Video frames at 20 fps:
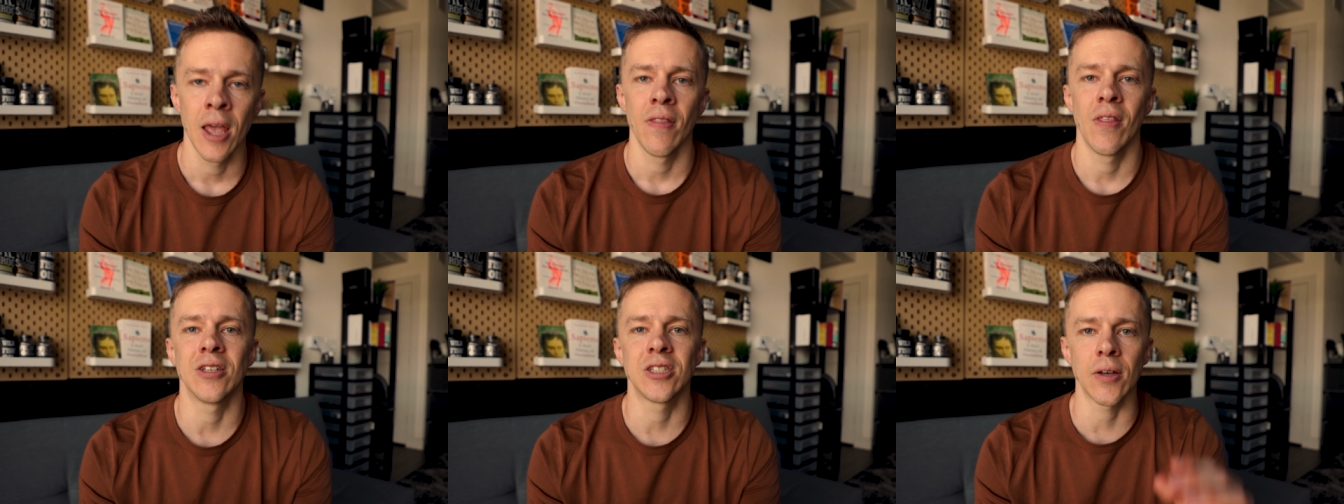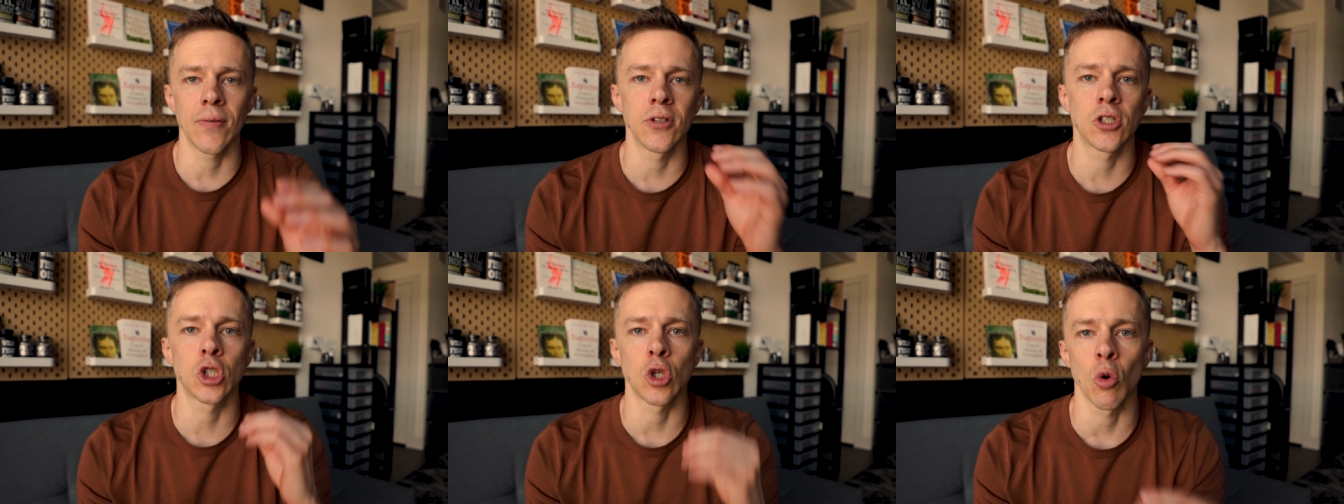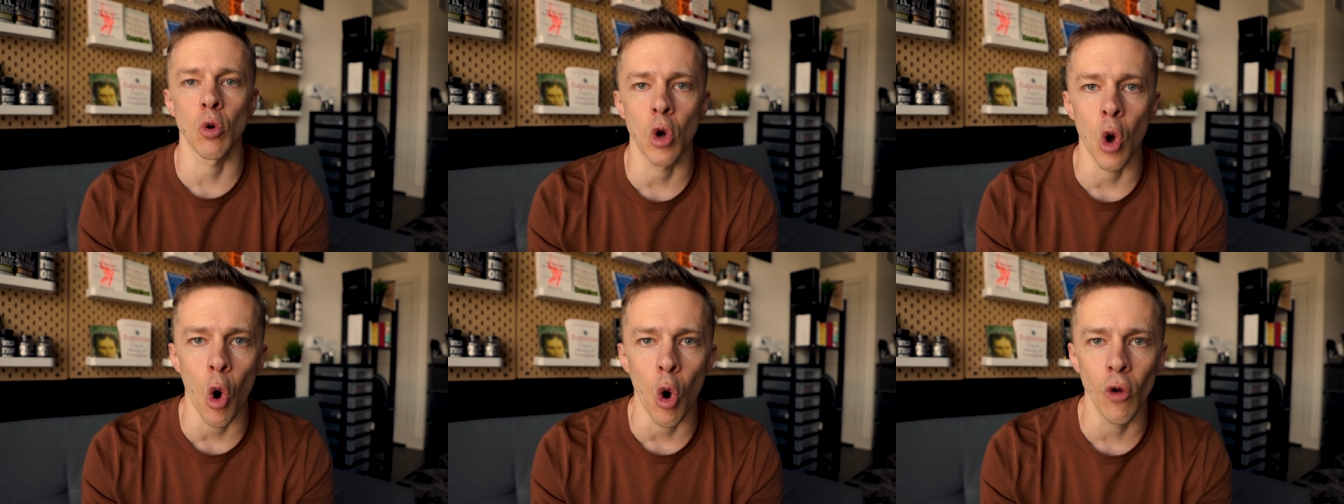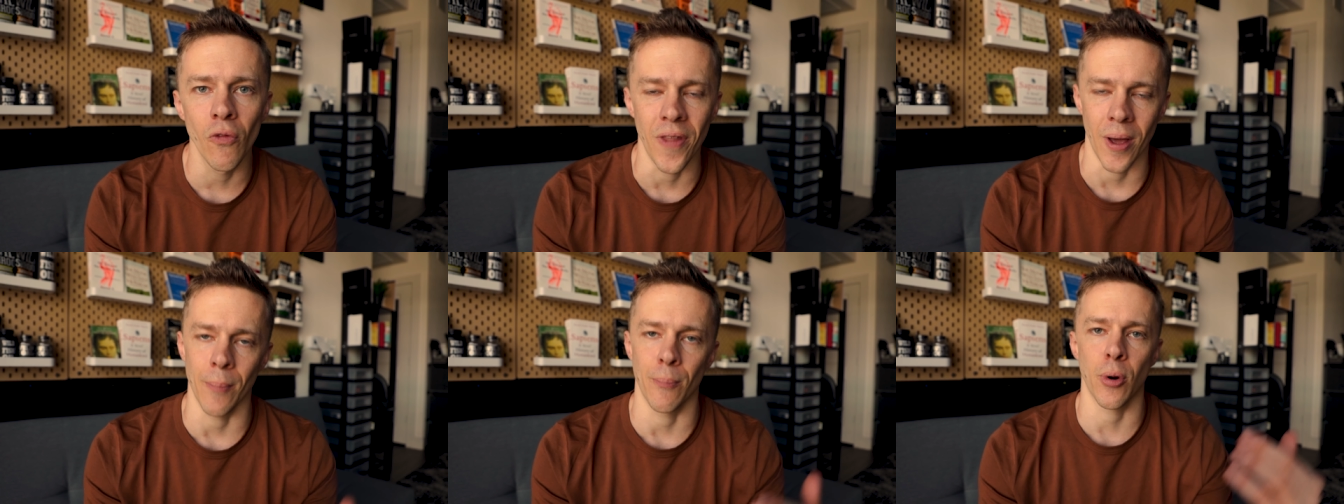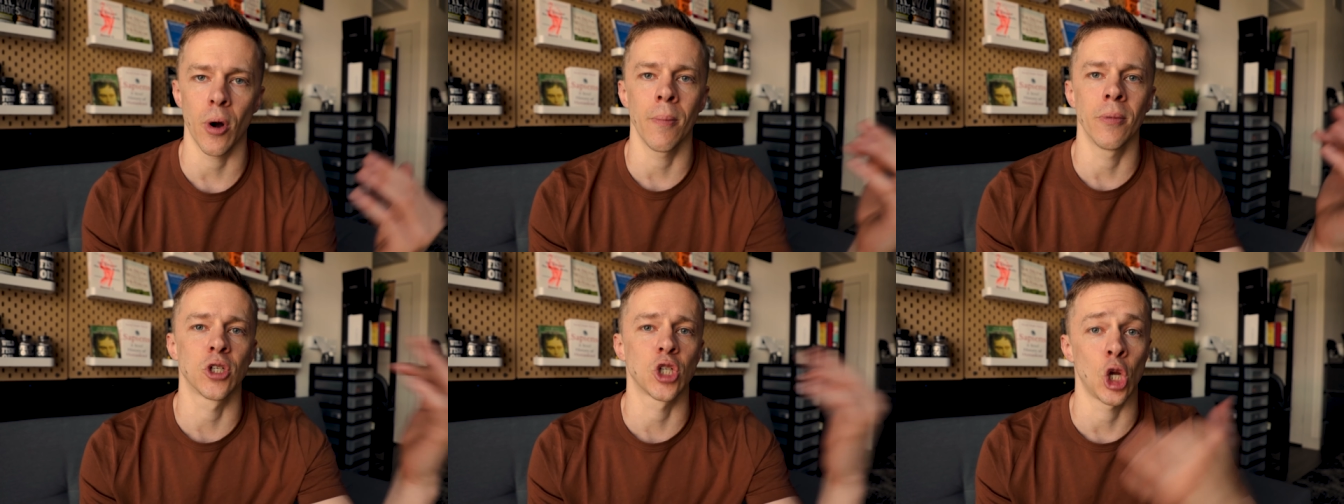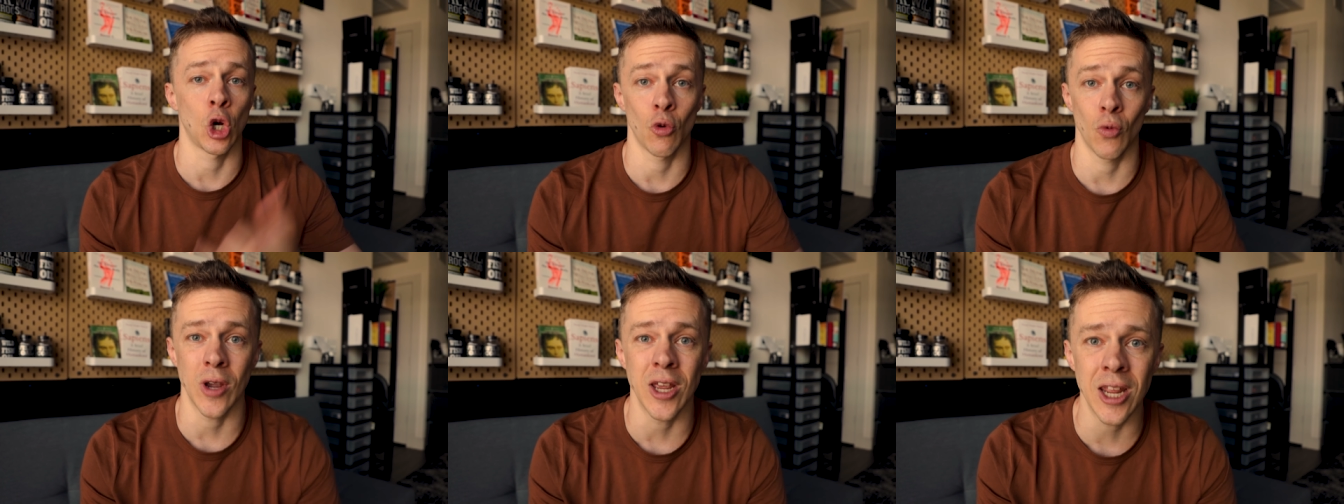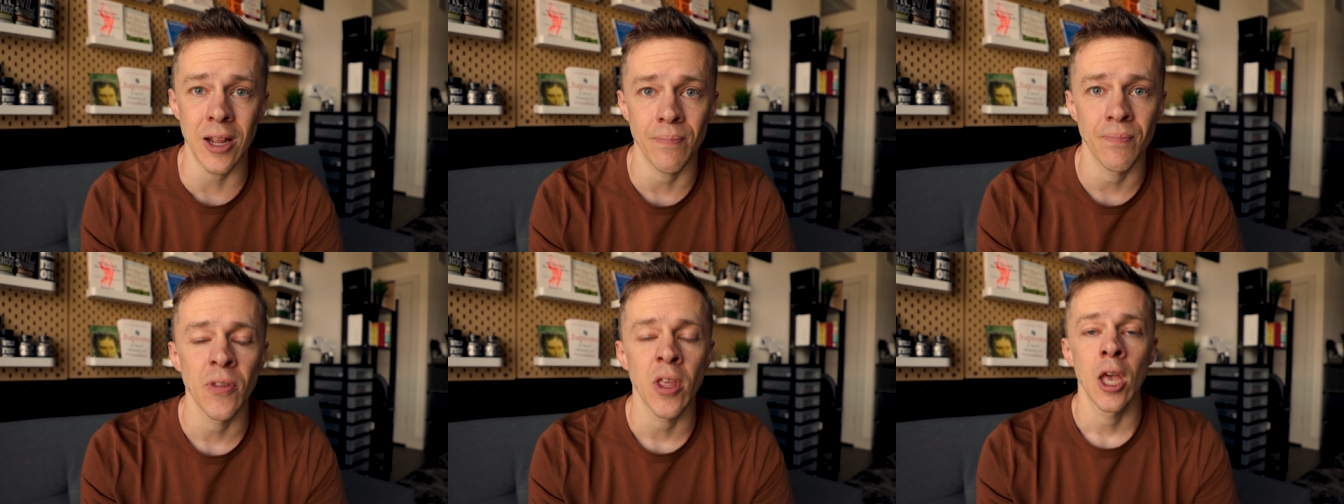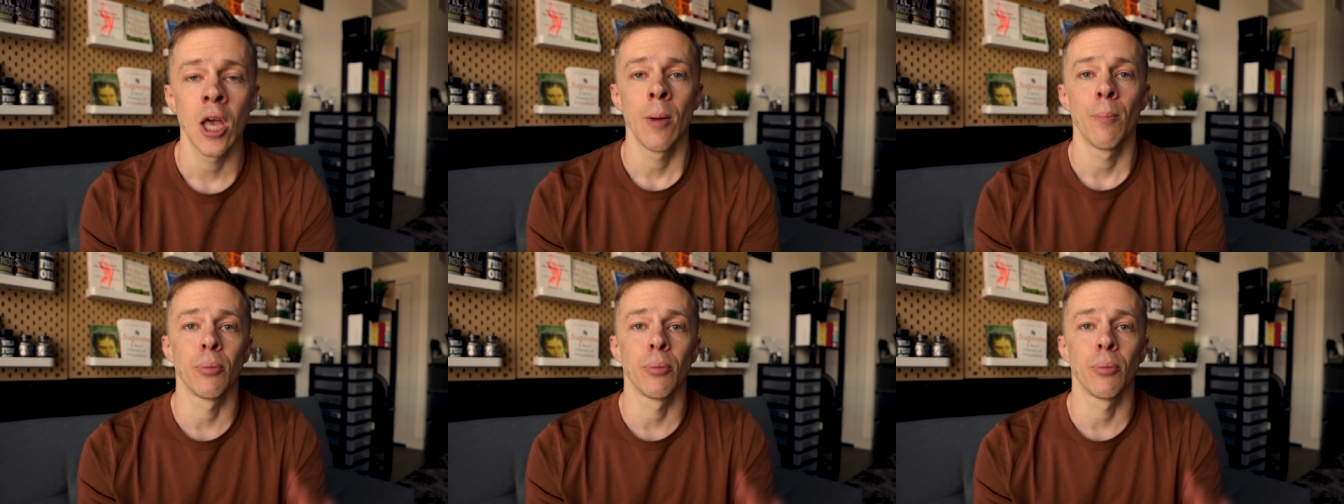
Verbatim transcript: This stuff is so gold I'm pretty much gonna read it.